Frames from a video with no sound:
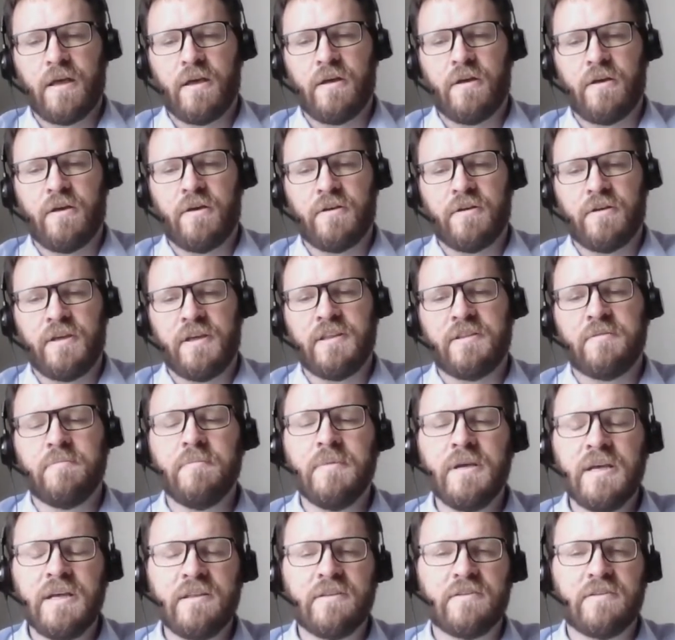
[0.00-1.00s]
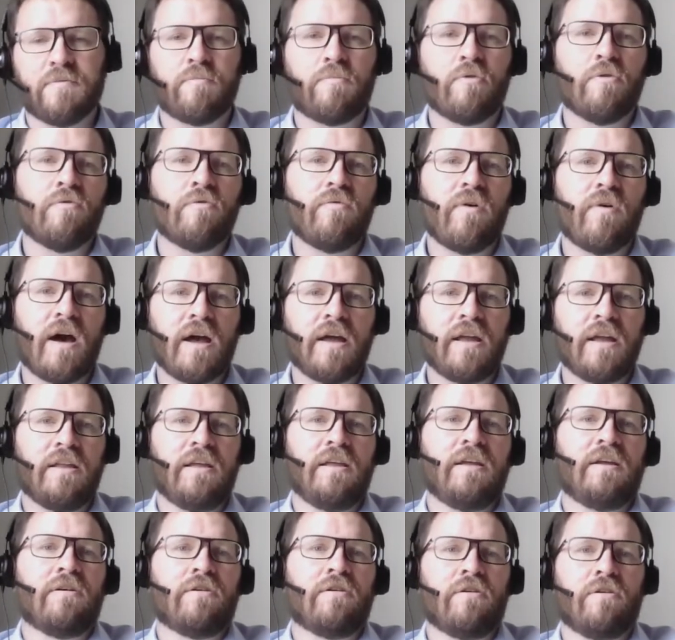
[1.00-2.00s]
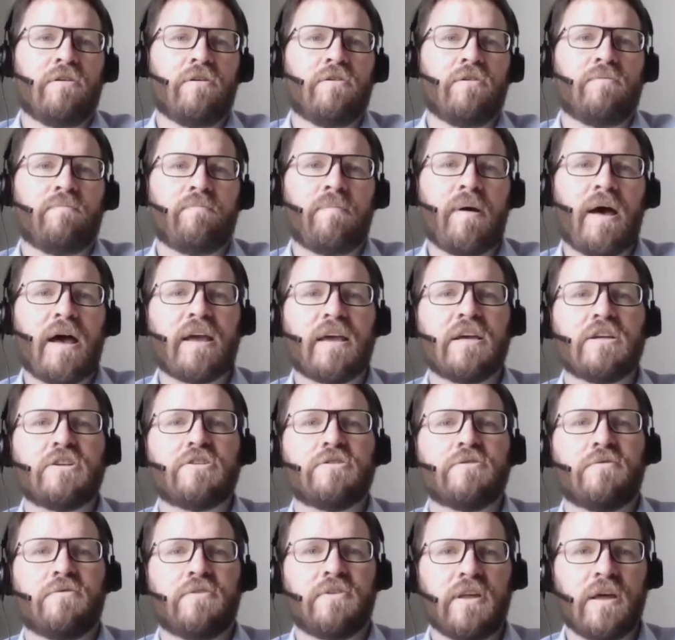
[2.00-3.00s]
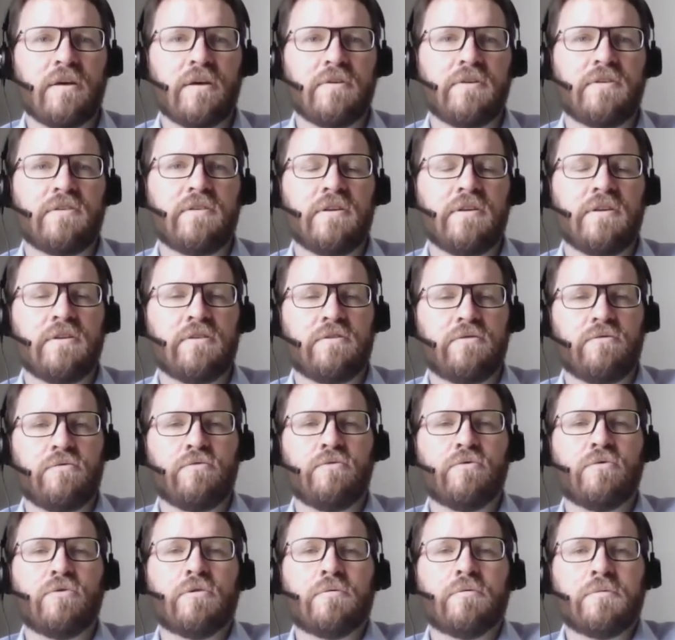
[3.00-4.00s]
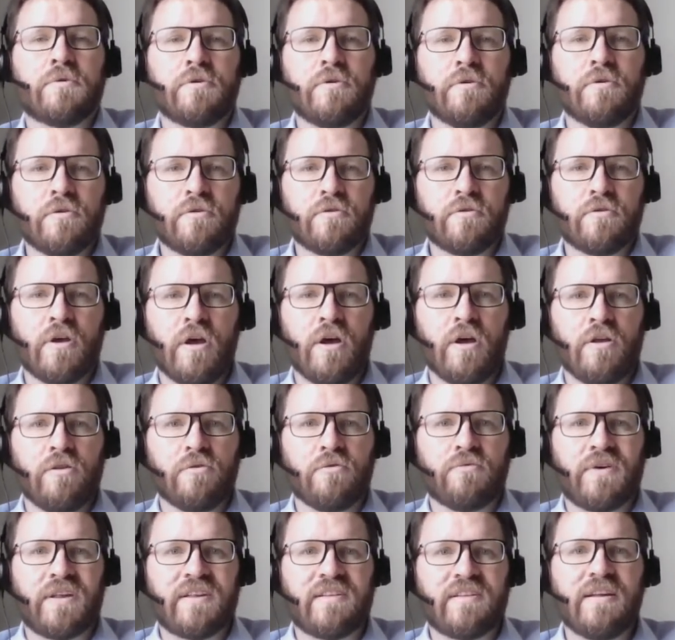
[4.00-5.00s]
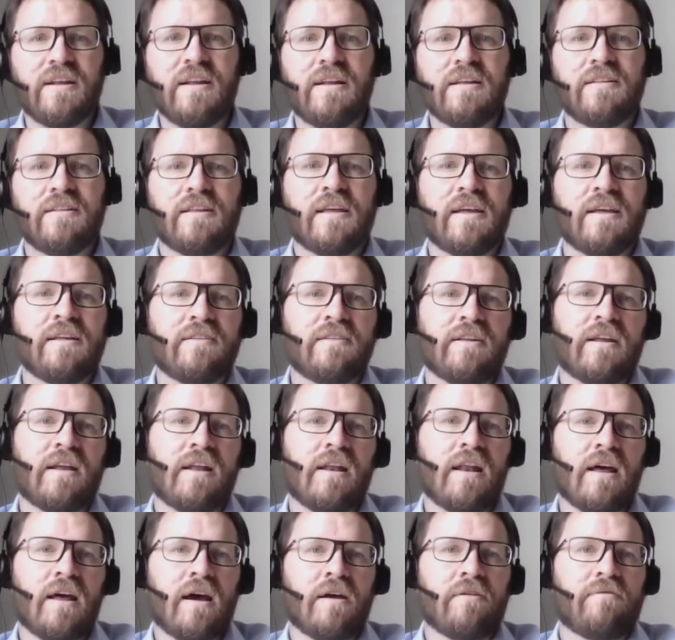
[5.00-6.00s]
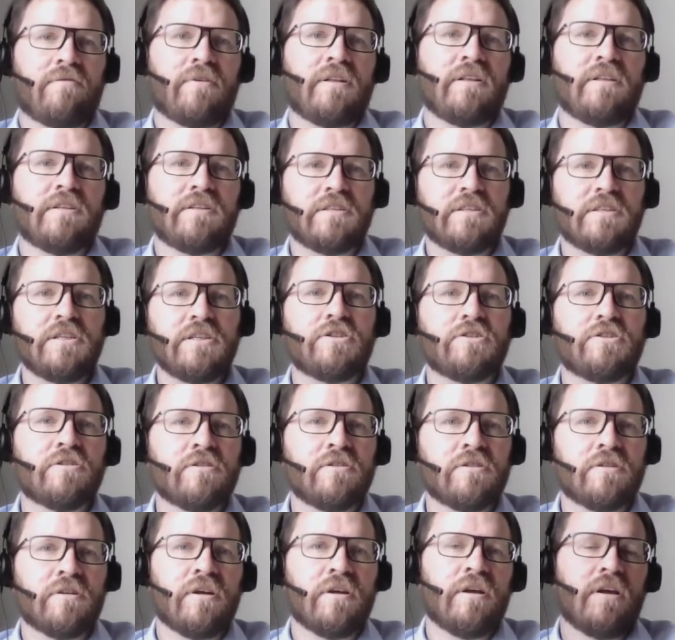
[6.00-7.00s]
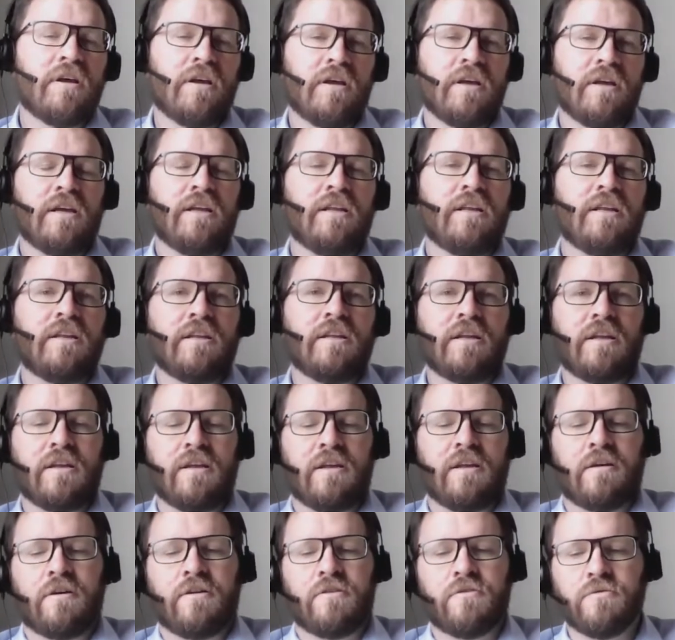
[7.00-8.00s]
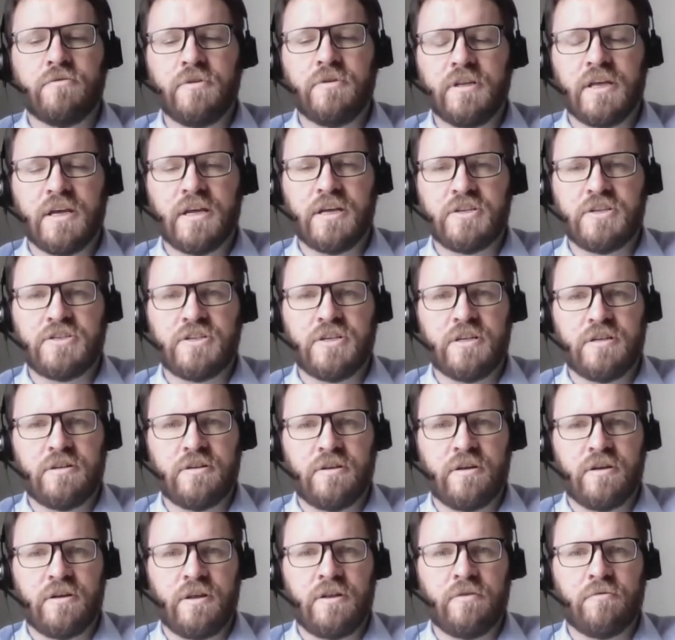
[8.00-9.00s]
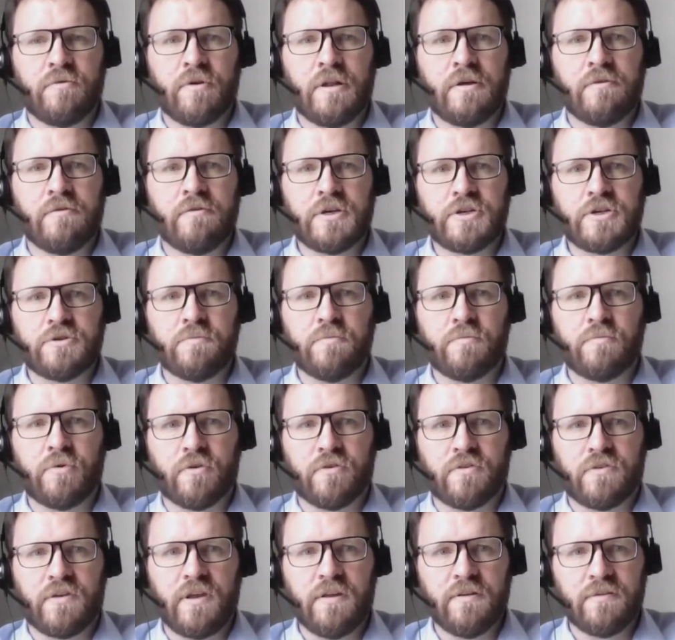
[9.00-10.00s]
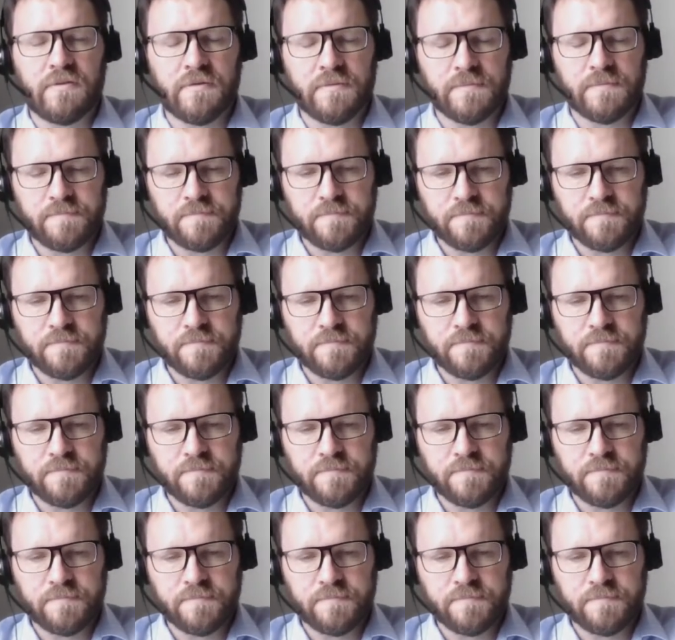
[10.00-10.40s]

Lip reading: It means providing a package of services to homeowners to facilitate their life and decision to engage in renovation process.